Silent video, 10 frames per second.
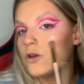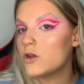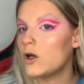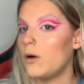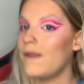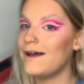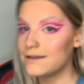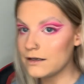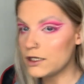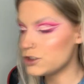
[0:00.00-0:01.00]
So
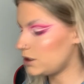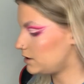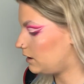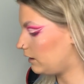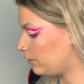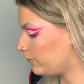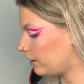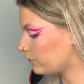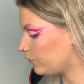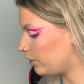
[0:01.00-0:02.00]
that's an interesting little
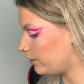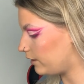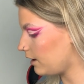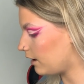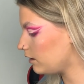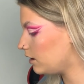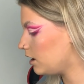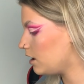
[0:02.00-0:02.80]
fact for you there.